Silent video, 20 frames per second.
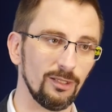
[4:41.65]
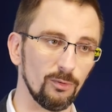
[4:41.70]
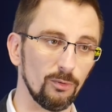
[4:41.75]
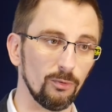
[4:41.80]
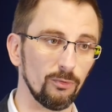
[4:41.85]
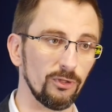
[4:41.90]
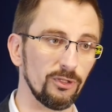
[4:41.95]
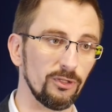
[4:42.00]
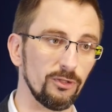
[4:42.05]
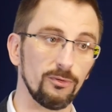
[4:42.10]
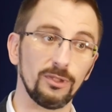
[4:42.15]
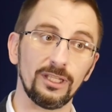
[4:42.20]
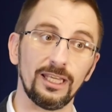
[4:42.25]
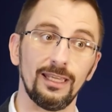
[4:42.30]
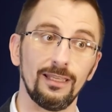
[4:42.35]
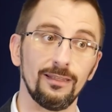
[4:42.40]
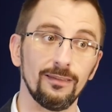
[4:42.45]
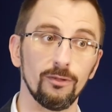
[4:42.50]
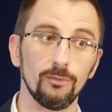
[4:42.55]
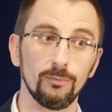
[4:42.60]
all the new
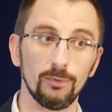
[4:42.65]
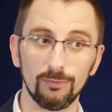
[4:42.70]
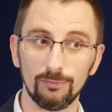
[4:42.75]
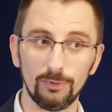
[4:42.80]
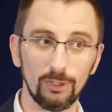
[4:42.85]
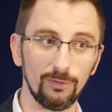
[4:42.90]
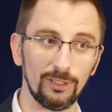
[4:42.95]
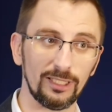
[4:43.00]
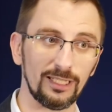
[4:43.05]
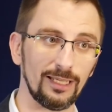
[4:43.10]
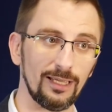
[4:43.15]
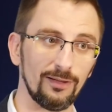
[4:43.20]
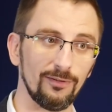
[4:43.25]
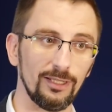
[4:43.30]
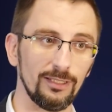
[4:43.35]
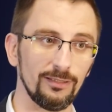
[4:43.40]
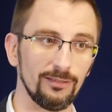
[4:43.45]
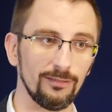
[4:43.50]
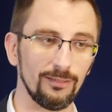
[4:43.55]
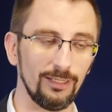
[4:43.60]
kit that we're rolling
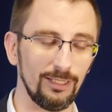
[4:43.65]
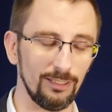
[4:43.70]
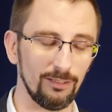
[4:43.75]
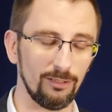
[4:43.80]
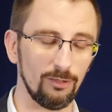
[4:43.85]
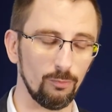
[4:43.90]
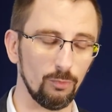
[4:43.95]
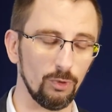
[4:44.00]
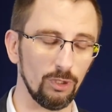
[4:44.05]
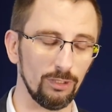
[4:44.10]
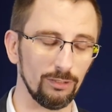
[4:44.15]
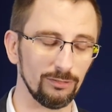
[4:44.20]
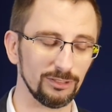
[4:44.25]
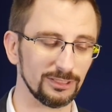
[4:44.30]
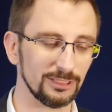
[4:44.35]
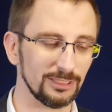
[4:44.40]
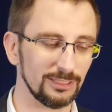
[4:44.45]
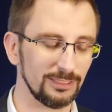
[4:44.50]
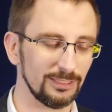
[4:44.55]
out in our world.